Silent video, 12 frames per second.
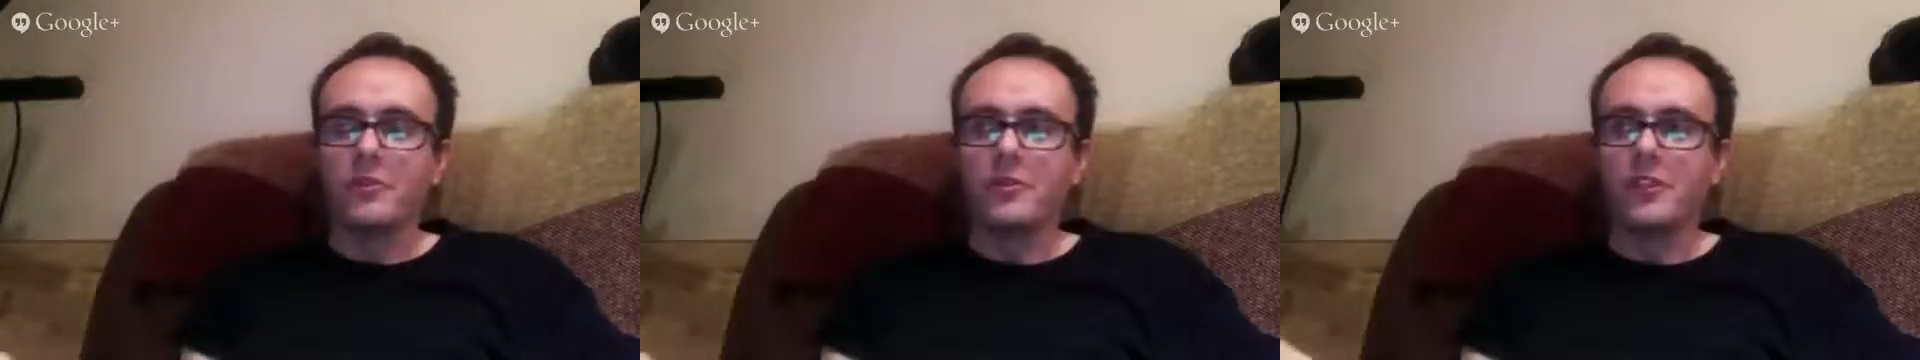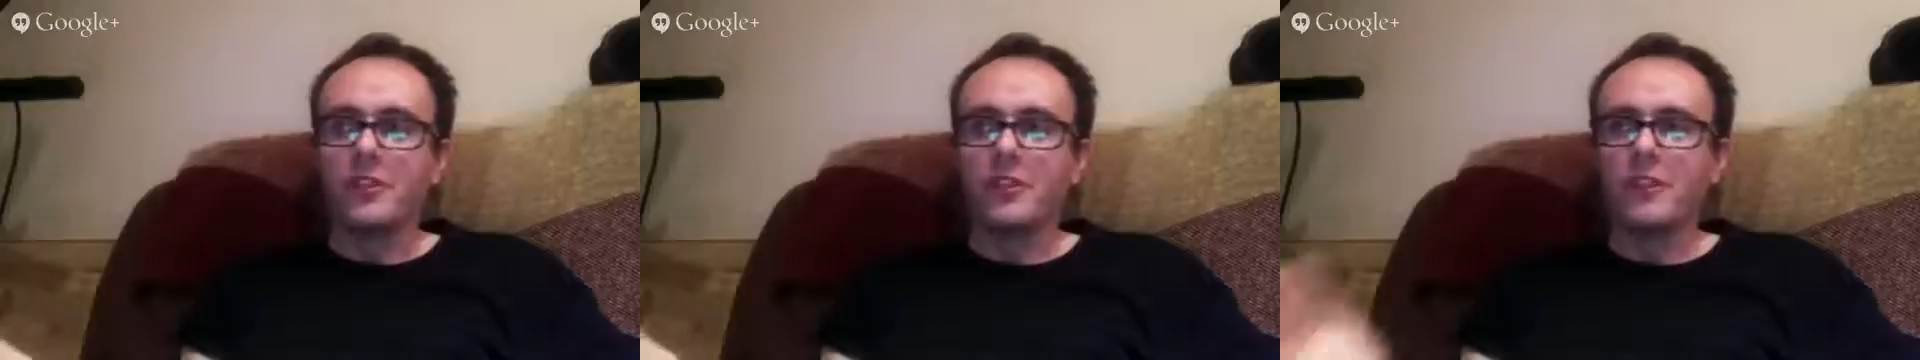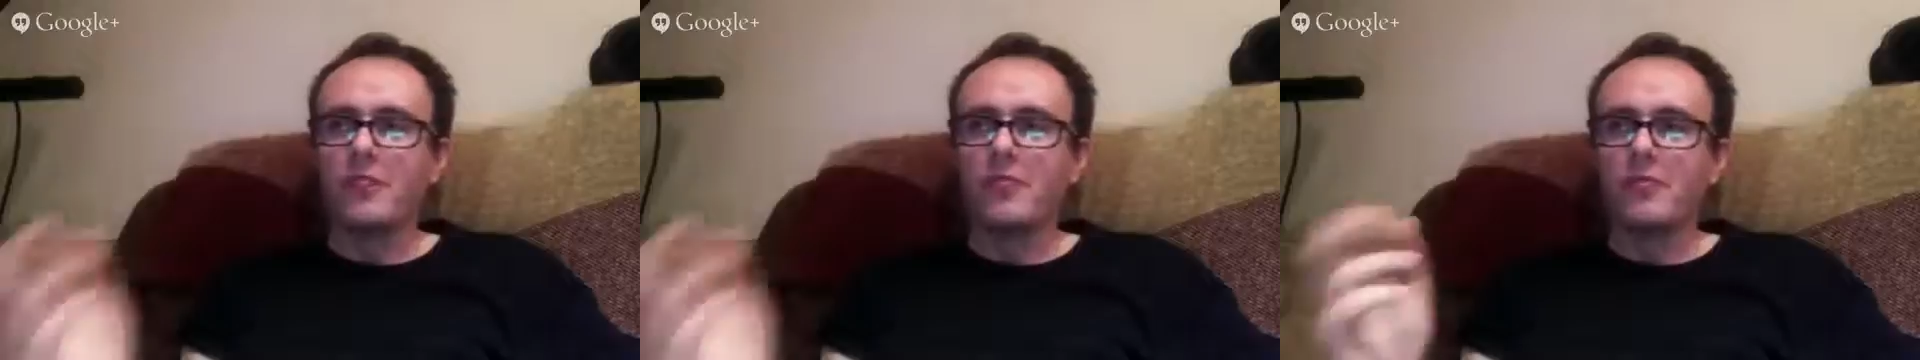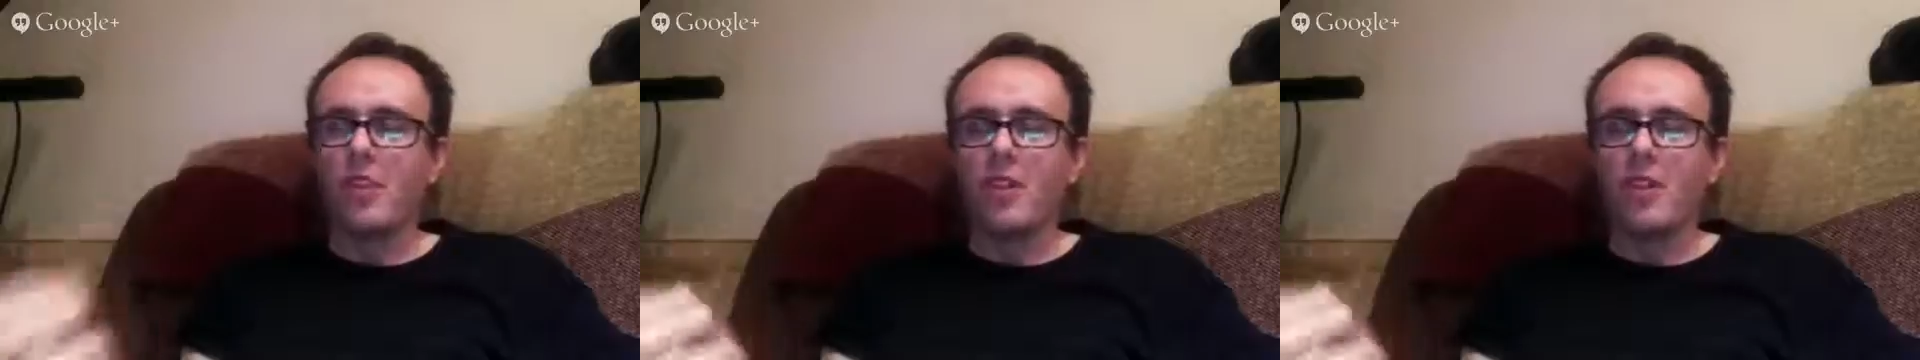It's like this really
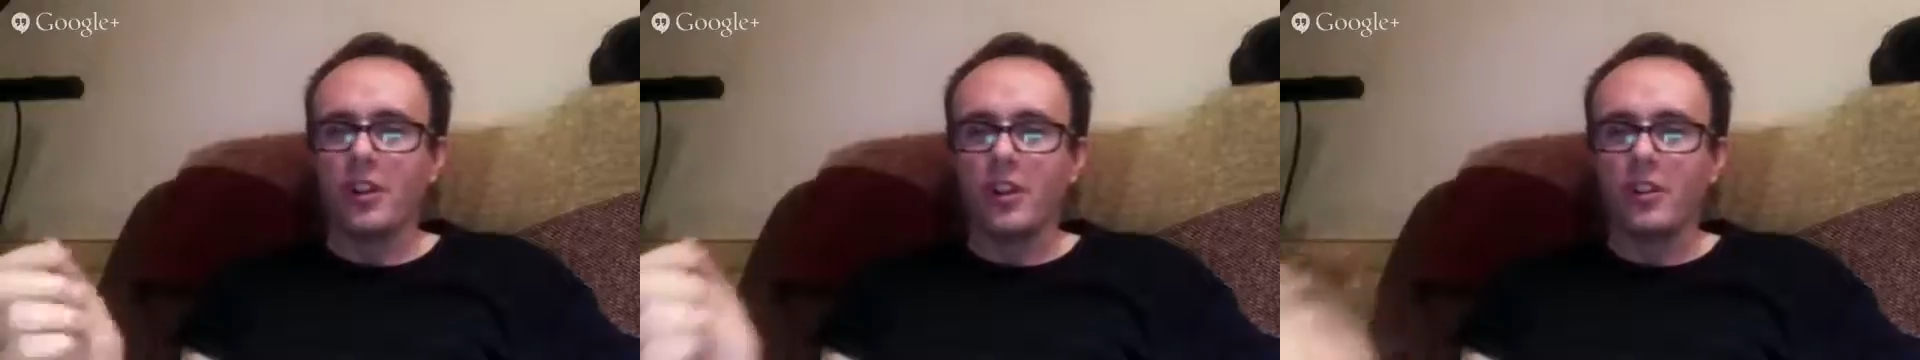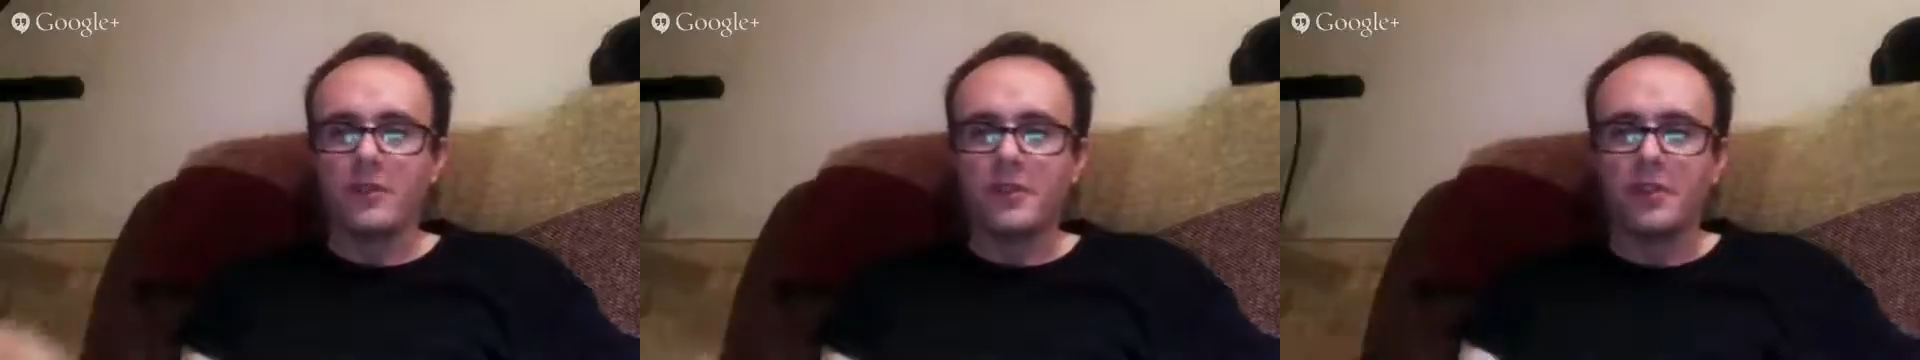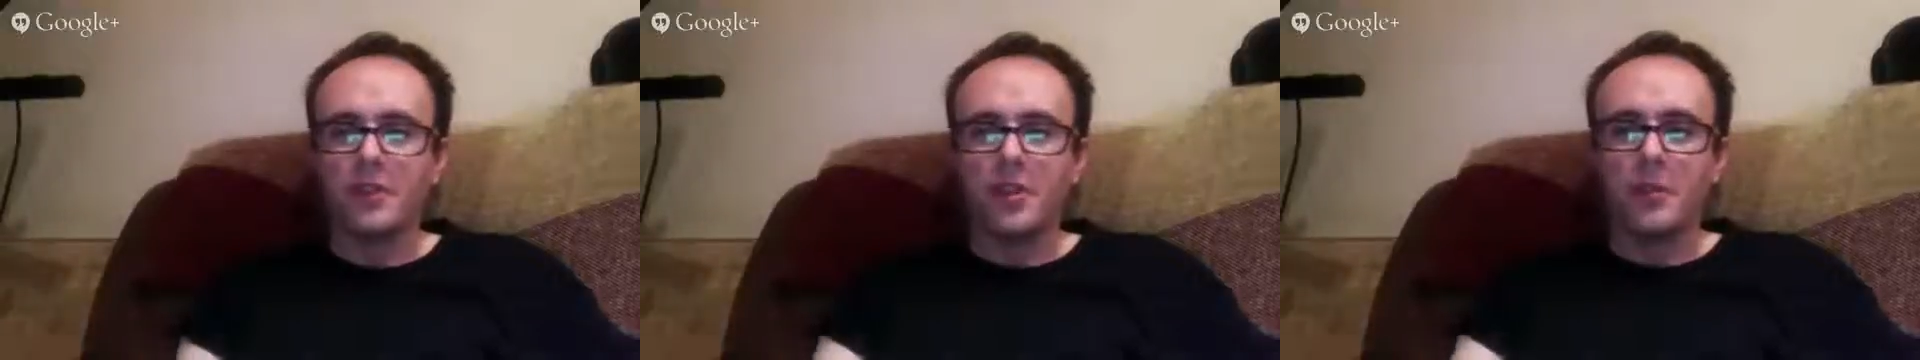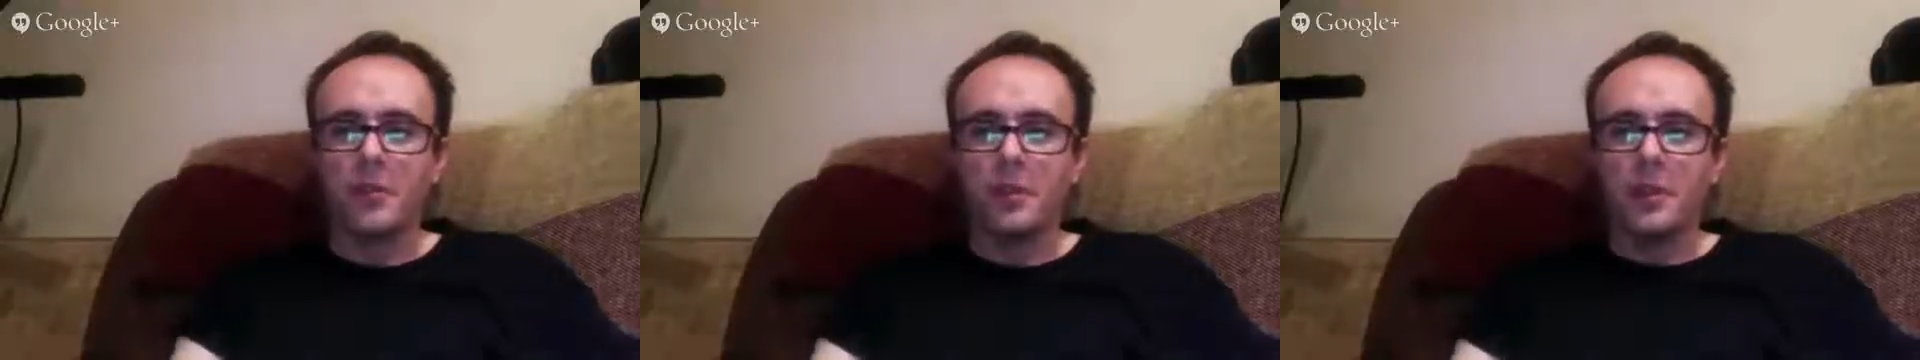rock, over the
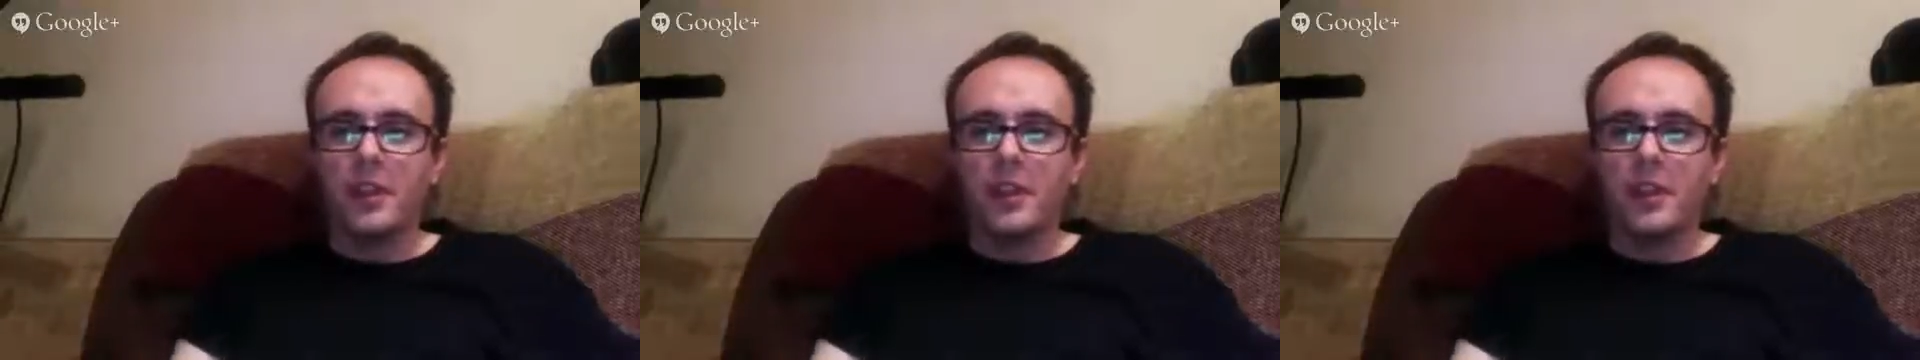top,